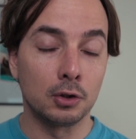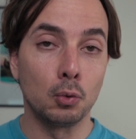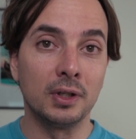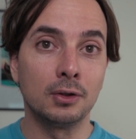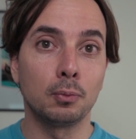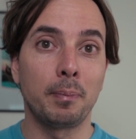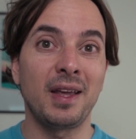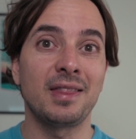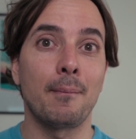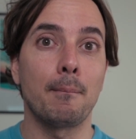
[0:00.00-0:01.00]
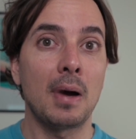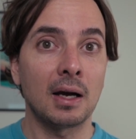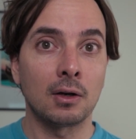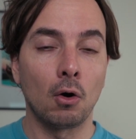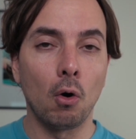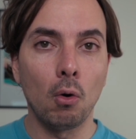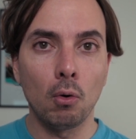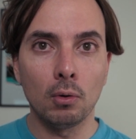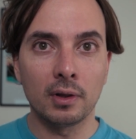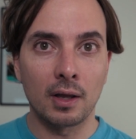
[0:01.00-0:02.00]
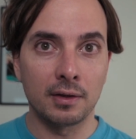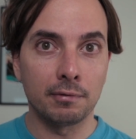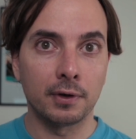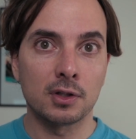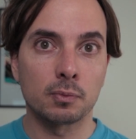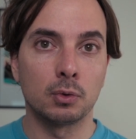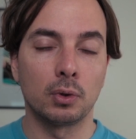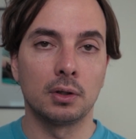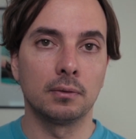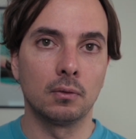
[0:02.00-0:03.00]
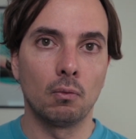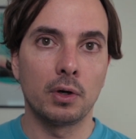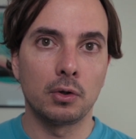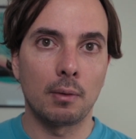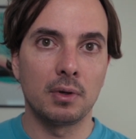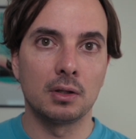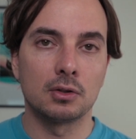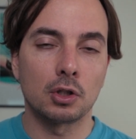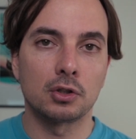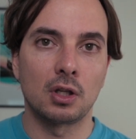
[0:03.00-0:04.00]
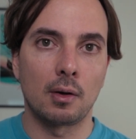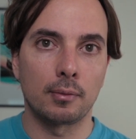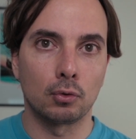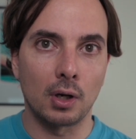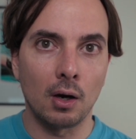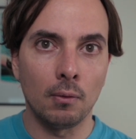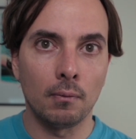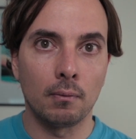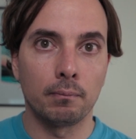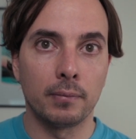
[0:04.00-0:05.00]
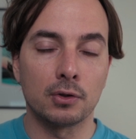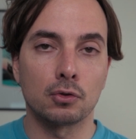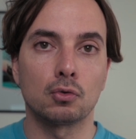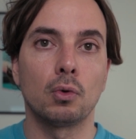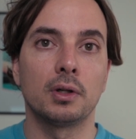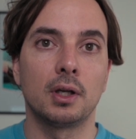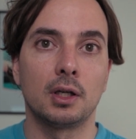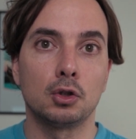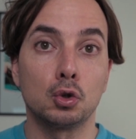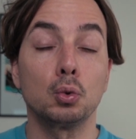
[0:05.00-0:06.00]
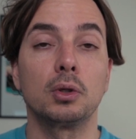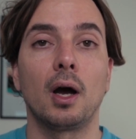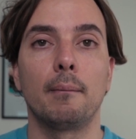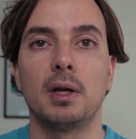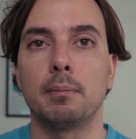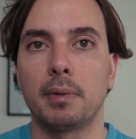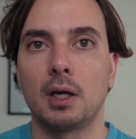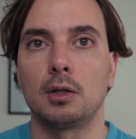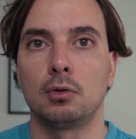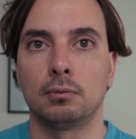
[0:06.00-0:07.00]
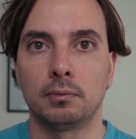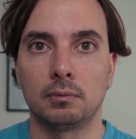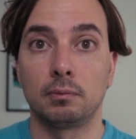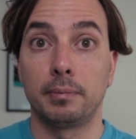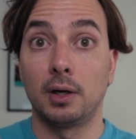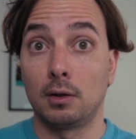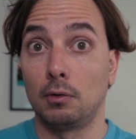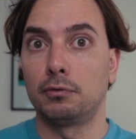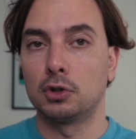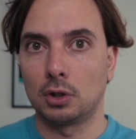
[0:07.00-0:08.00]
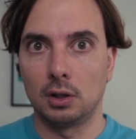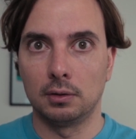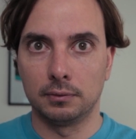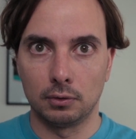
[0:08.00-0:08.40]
you will need to pay them back all the difference between what you have been charging them up to now versus what they should have been paying you per the official